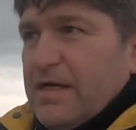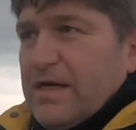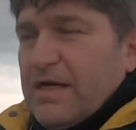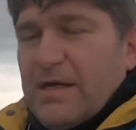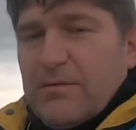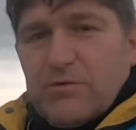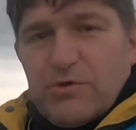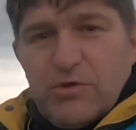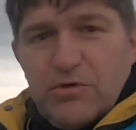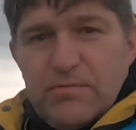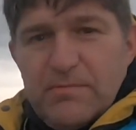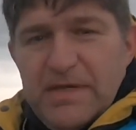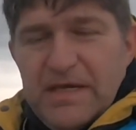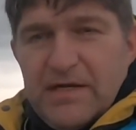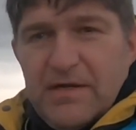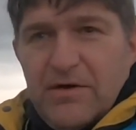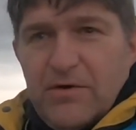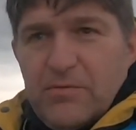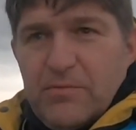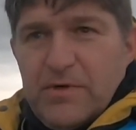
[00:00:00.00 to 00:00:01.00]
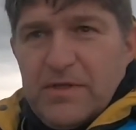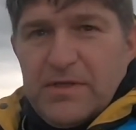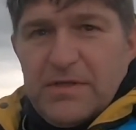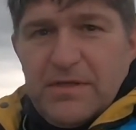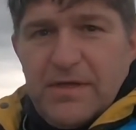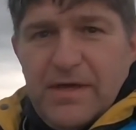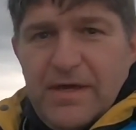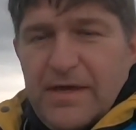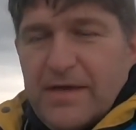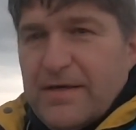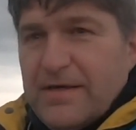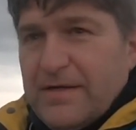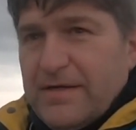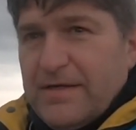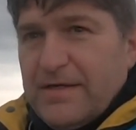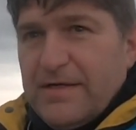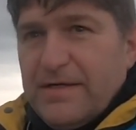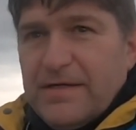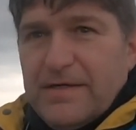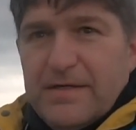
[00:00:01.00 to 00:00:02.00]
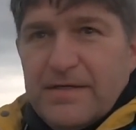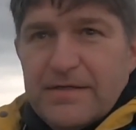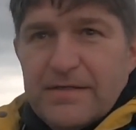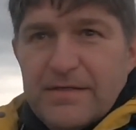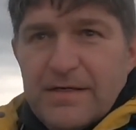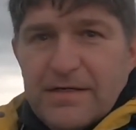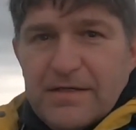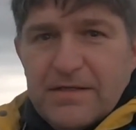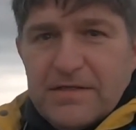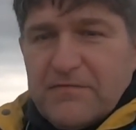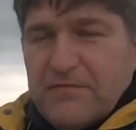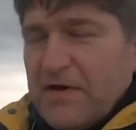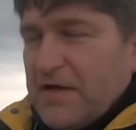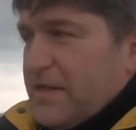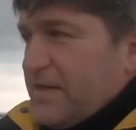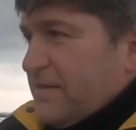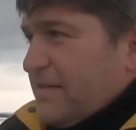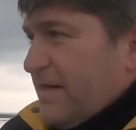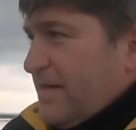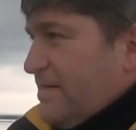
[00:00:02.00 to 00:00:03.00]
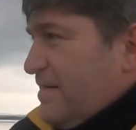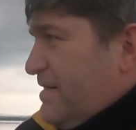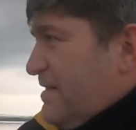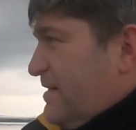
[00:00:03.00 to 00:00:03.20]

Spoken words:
It's good meeting up with Nicholas Valentine